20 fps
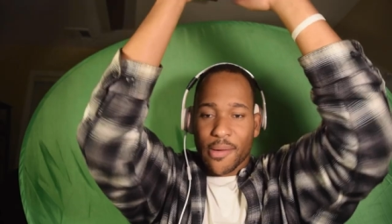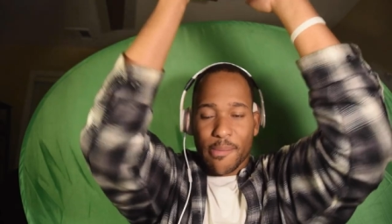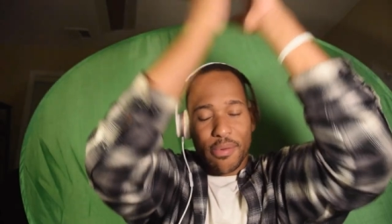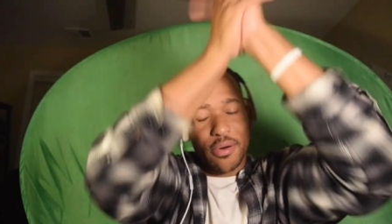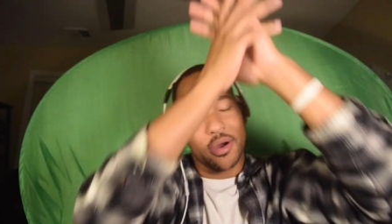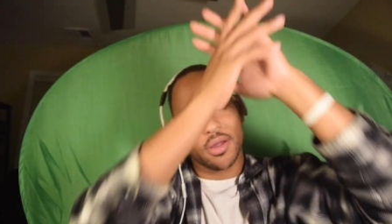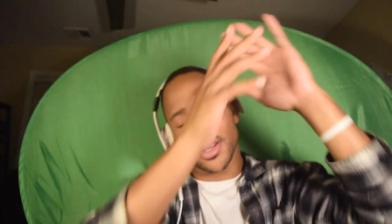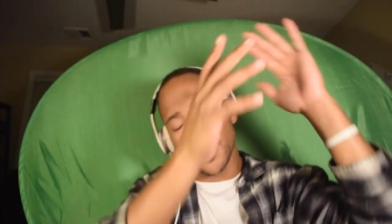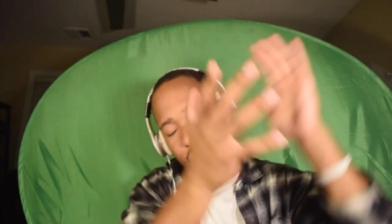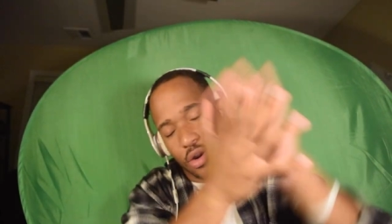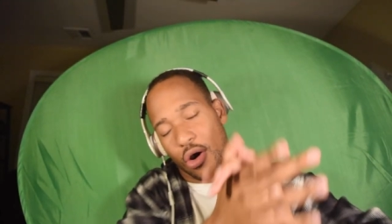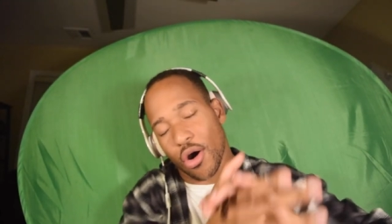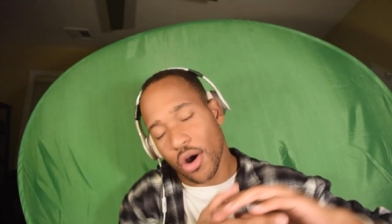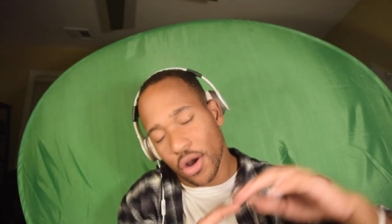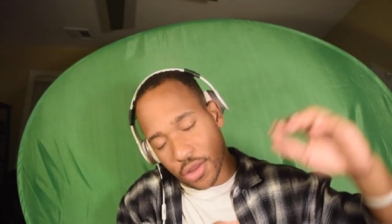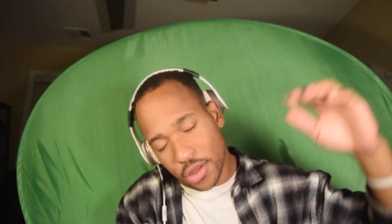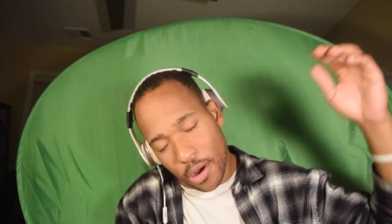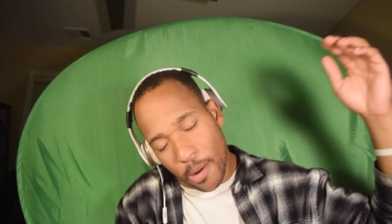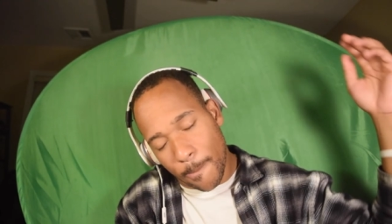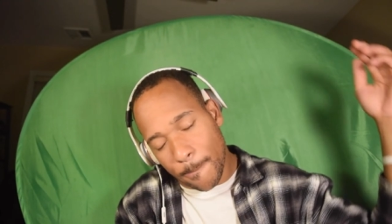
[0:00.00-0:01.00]
Put it
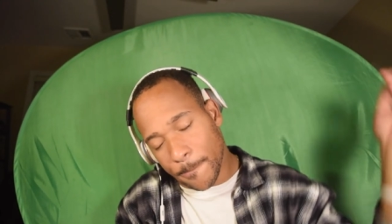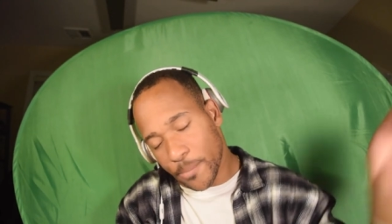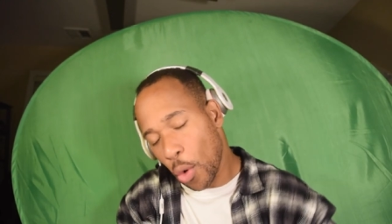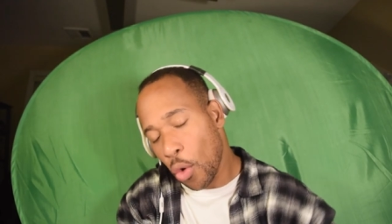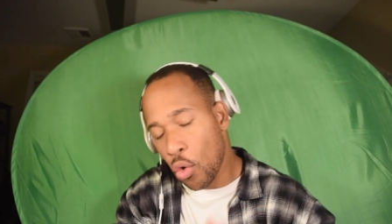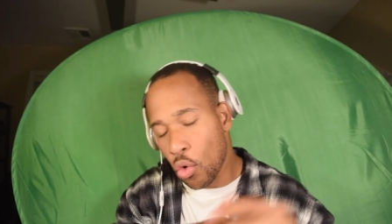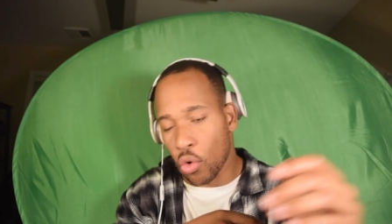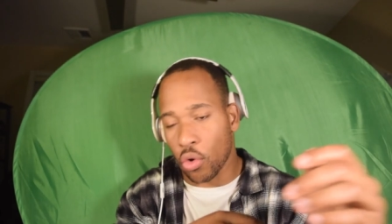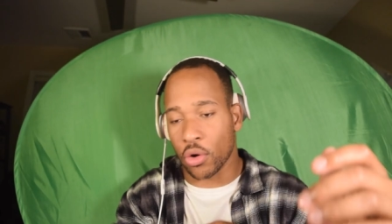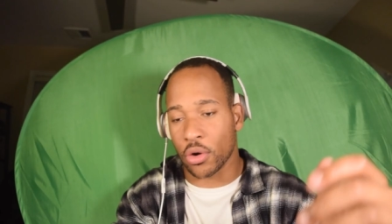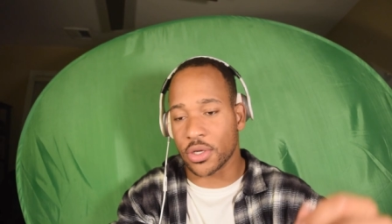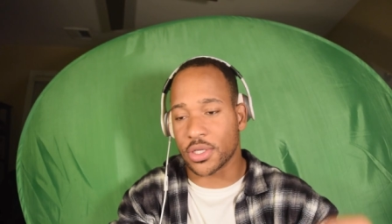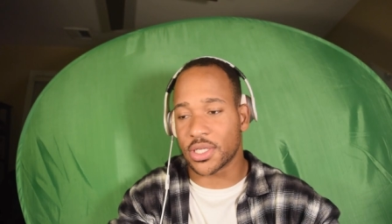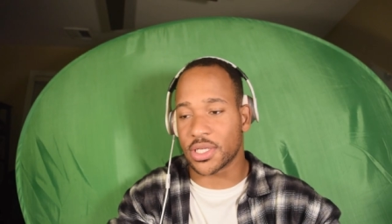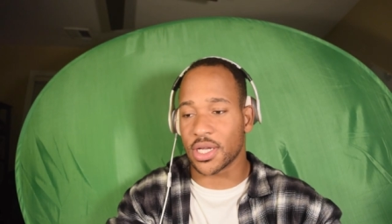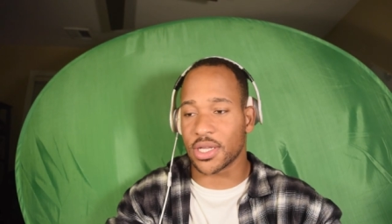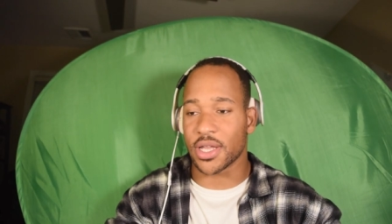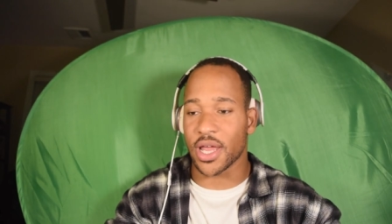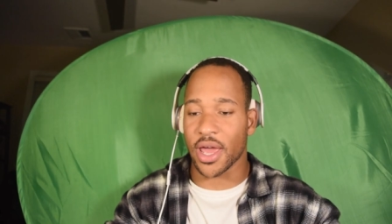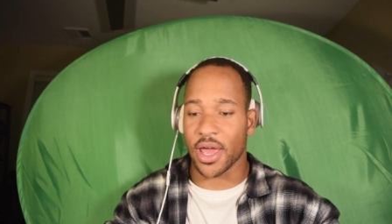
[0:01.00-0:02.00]
on the board,
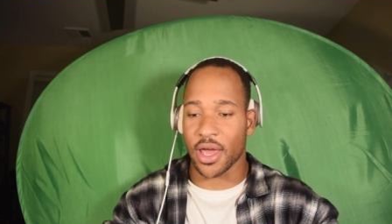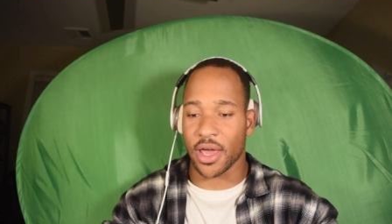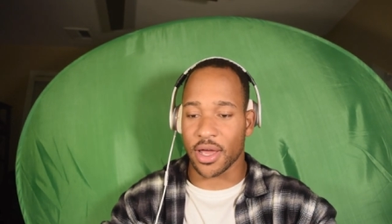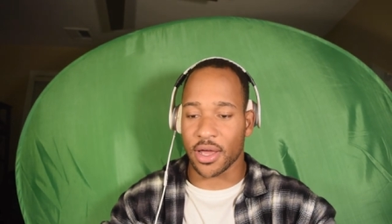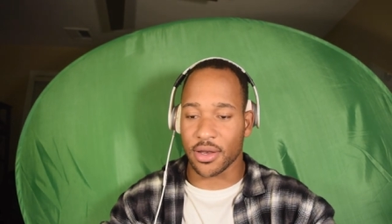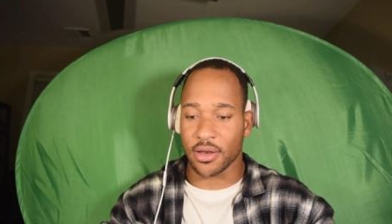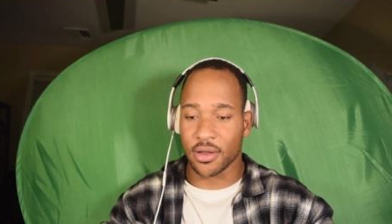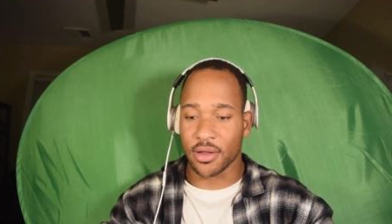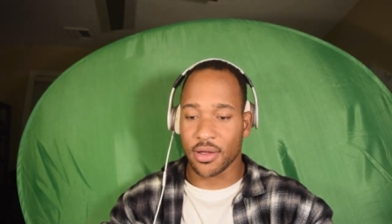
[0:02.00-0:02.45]
Sedan.